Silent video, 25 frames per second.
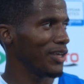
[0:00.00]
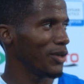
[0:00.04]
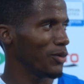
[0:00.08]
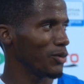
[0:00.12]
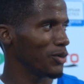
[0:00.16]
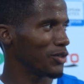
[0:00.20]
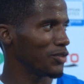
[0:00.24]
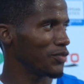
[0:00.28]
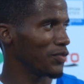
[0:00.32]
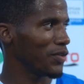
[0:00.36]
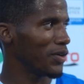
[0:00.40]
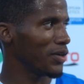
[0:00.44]
It
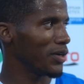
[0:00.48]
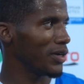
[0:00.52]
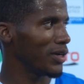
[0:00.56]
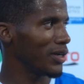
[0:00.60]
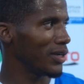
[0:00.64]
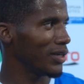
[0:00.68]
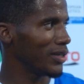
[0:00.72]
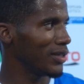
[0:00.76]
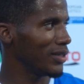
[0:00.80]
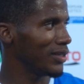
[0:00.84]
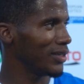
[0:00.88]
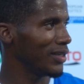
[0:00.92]
was
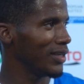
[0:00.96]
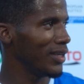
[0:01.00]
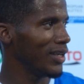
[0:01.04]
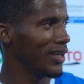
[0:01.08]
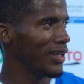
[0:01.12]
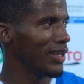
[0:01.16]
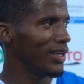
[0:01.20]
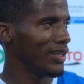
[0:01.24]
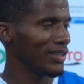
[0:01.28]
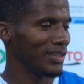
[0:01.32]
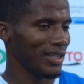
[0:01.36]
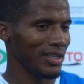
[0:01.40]
very
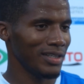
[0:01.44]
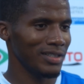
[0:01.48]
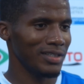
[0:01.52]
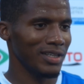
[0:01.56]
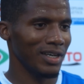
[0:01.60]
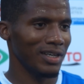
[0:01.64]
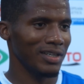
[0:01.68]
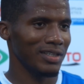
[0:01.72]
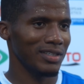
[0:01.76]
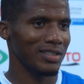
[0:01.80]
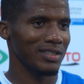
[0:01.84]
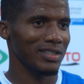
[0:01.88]
tense
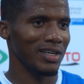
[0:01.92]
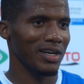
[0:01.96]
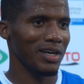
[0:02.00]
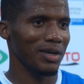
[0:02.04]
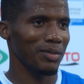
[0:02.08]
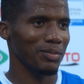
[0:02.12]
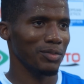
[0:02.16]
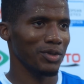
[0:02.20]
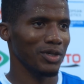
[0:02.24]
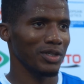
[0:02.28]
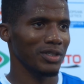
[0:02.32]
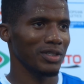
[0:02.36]
at the
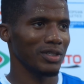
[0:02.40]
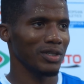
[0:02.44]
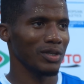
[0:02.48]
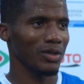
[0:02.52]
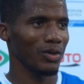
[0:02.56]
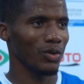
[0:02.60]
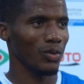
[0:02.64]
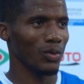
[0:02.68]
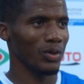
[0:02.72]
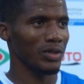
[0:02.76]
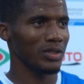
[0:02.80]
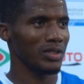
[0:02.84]
start, but
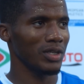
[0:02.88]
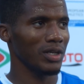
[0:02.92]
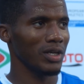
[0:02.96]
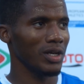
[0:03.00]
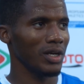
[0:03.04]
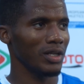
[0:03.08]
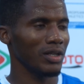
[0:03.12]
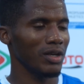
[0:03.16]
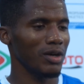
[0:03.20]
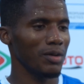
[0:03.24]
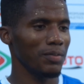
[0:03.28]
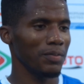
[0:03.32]
once I
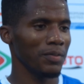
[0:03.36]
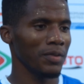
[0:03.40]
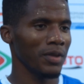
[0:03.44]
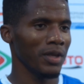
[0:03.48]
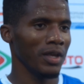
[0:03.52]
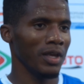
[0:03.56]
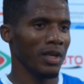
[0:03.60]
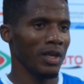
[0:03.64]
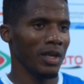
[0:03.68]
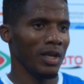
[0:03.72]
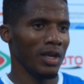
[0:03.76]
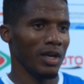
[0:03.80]
got up,
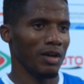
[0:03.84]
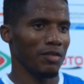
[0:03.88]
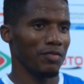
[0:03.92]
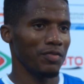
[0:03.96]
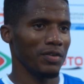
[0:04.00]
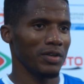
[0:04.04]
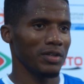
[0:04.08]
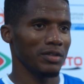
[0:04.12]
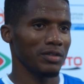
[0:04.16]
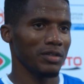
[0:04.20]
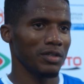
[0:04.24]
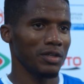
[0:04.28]
I
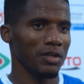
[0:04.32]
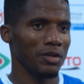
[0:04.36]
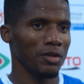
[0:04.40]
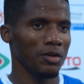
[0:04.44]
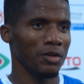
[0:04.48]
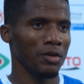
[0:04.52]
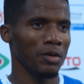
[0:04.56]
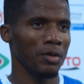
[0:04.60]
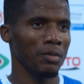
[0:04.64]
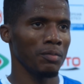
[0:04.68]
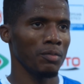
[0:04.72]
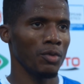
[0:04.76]
felt
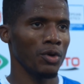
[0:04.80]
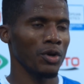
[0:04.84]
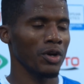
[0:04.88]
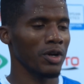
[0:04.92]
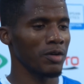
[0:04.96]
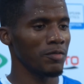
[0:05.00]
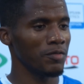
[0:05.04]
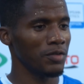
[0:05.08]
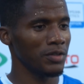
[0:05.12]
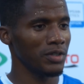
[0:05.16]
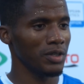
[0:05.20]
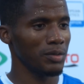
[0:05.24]
more
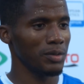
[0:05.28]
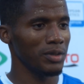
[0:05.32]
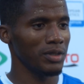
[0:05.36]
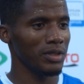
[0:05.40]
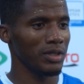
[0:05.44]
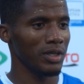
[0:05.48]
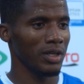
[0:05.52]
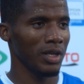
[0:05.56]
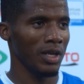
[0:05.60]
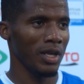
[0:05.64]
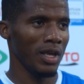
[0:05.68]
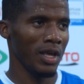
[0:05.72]
comfortable
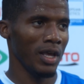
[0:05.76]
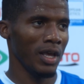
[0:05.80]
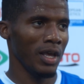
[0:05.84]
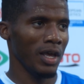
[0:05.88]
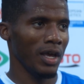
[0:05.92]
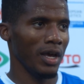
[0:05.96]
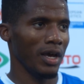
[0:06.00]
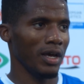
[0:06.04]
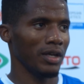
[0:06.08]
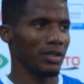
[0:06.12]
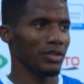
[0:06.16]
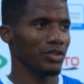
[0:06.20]

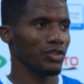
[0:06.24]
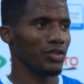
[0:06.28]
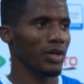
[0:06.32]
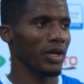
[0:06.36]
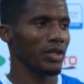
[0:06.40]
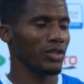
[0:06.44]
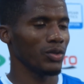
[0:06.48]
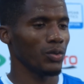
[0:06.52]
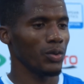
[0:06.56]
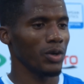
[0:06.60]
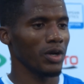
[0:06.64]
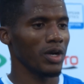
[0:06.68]
and
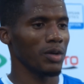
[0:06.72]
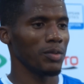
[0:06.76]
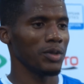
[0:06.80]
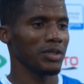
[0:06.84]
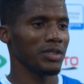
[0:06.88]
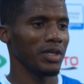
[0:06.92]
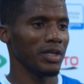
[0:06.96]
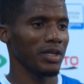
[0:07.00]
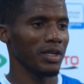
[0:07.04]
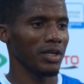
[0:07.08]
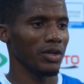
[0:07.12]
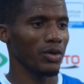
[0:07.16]
tried to work on my
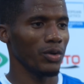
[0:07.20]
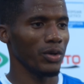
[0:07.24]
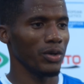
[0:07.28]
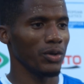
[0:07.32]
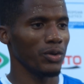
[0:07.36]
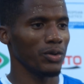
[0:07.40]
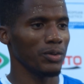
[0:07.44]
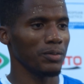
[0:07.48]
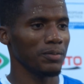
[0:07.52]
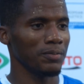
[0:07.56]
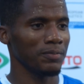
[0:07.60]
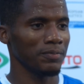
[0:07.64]
technique going
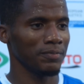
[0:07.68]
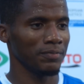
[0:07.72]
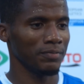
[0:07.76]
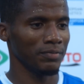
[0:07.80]
home.